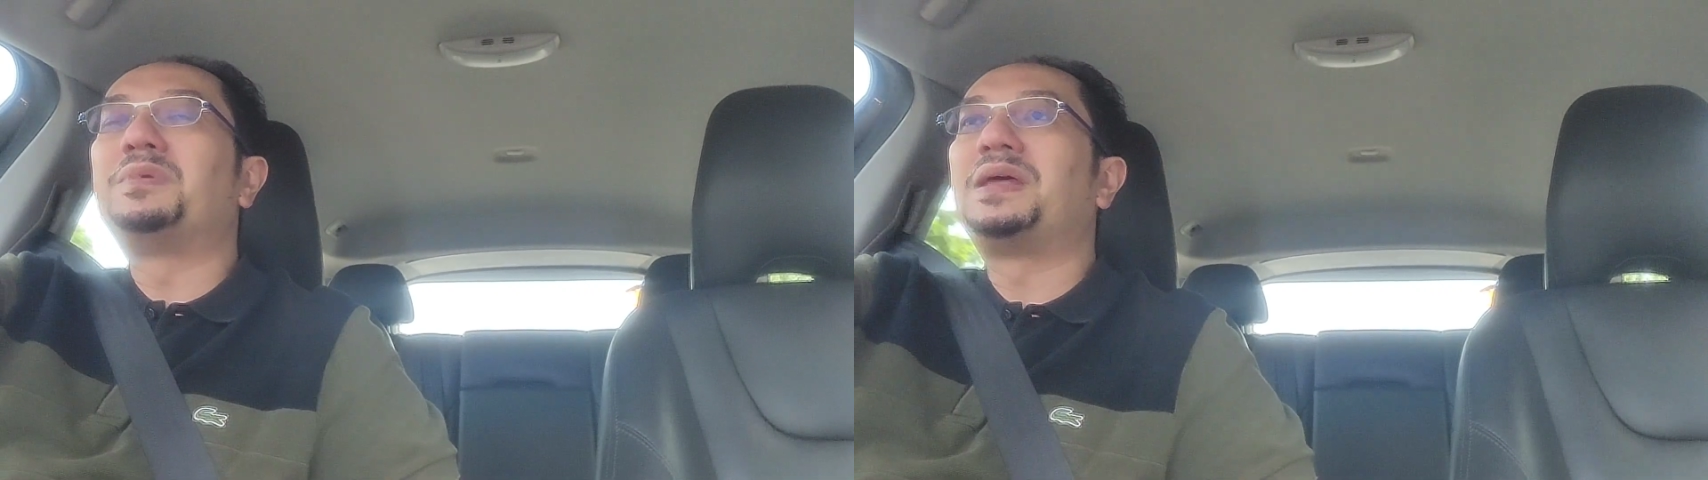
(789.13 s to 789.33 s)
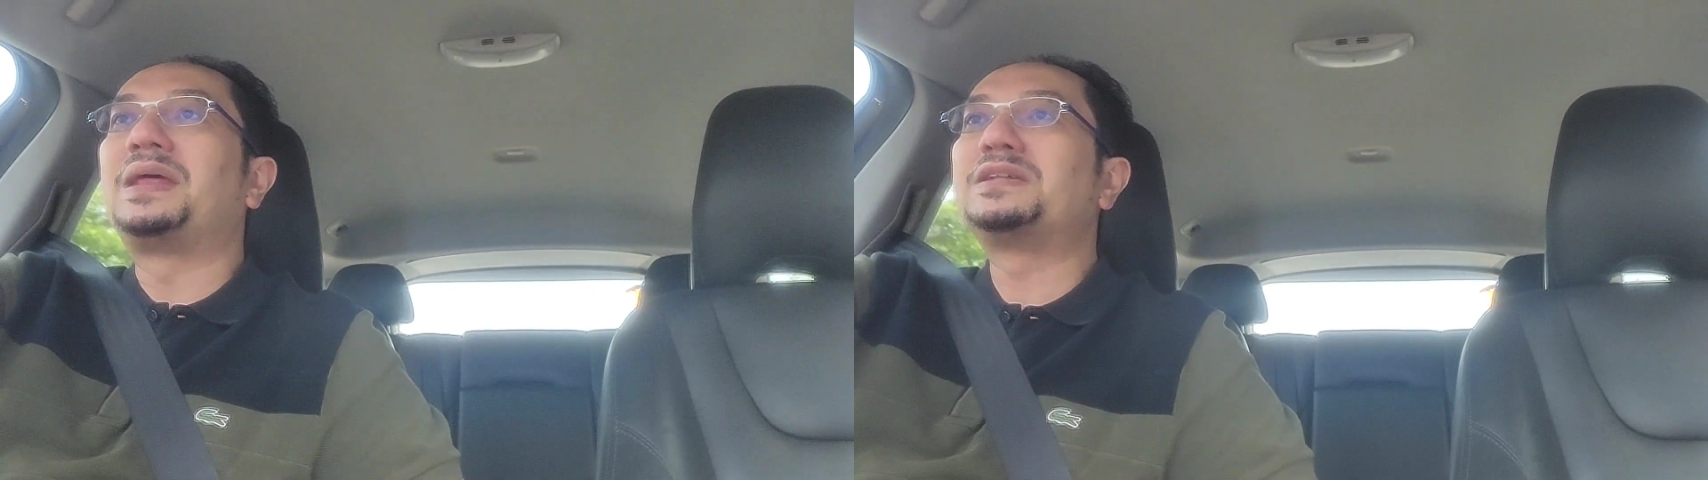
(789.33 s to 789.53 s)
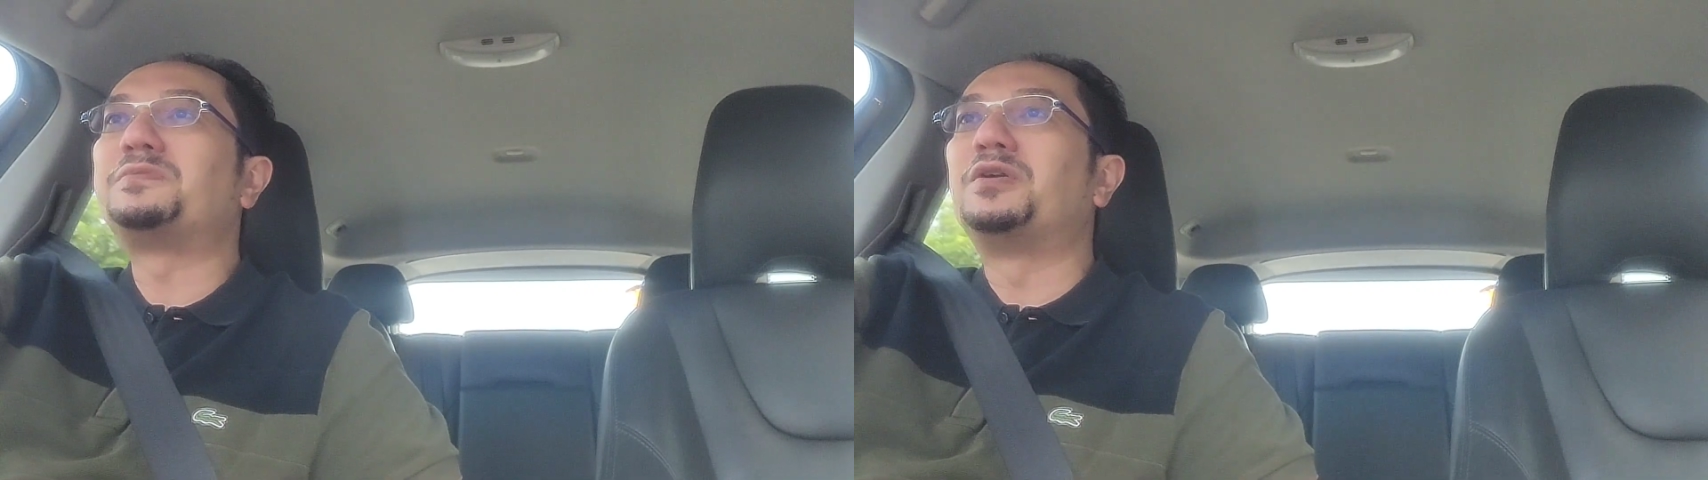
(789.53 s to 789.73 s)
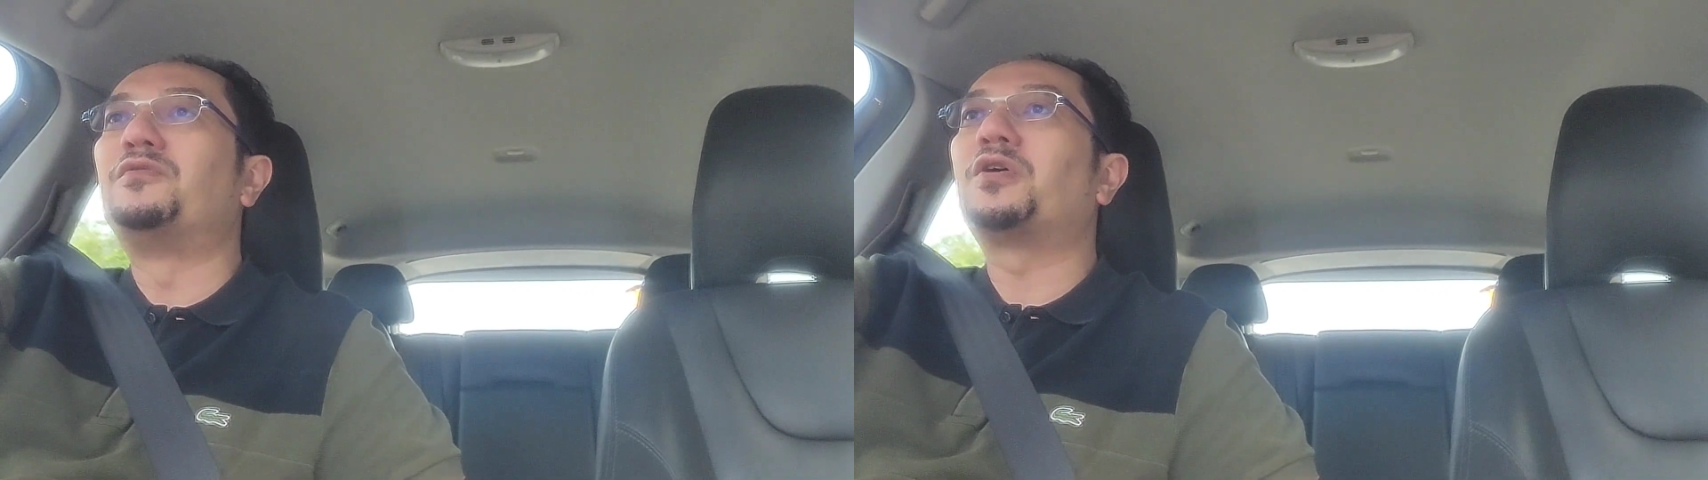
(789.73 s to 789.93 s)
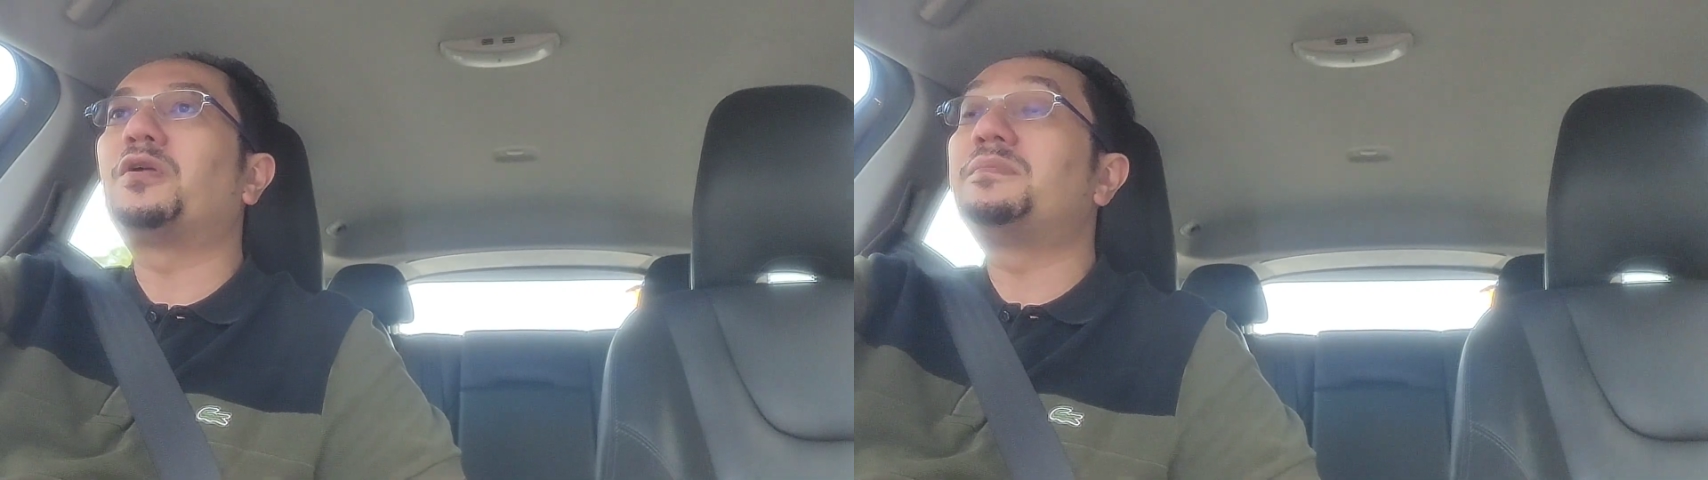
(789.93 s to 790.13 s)
be an expert
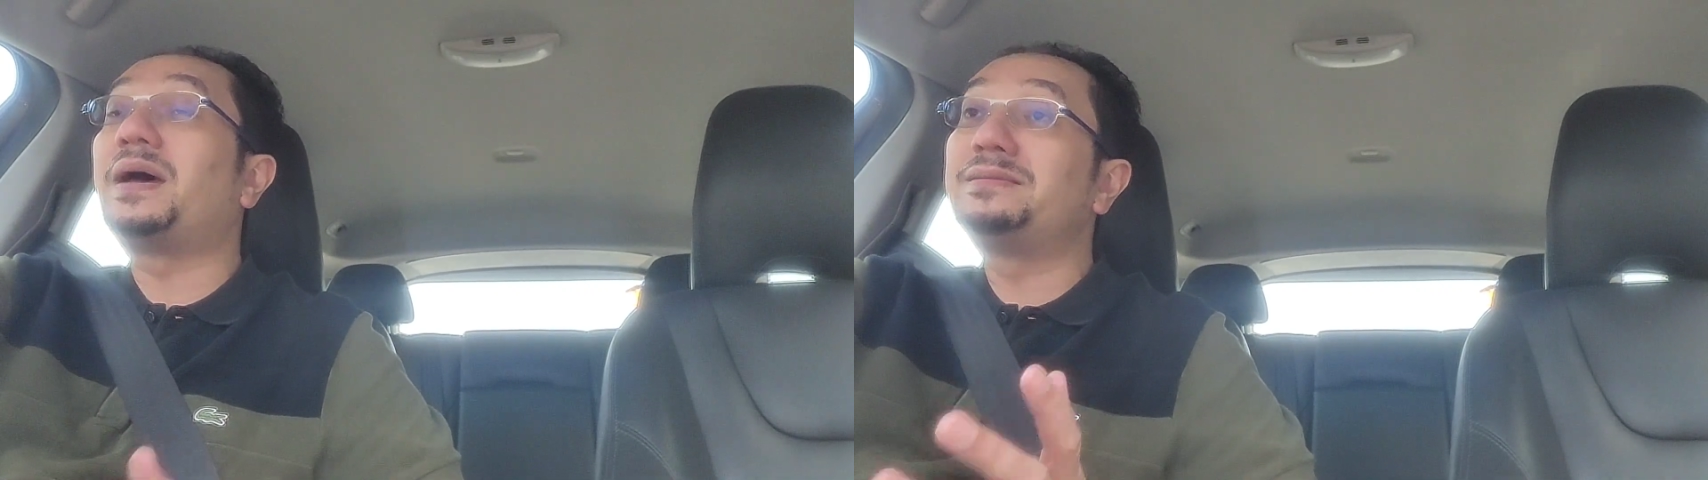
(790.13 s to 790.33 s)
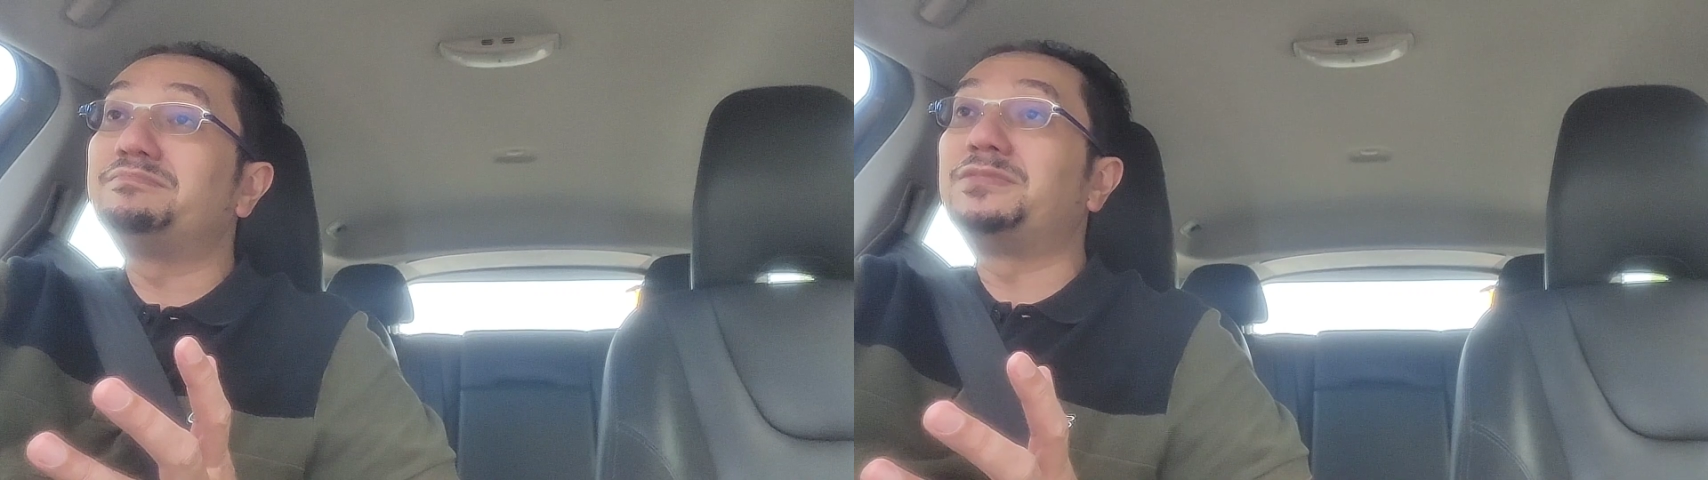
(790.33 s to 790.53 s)
overall, but